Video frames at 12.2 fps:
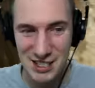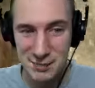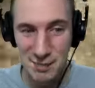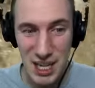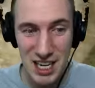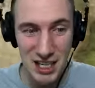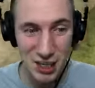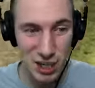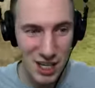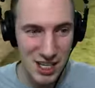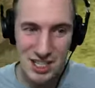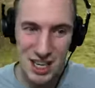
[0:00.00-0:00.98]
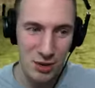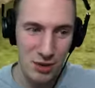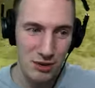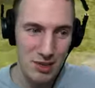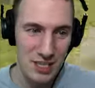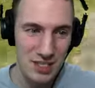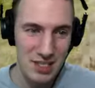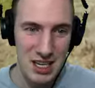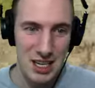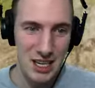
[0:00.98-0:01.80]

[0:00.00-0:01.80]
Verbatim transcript: taking chunks out of this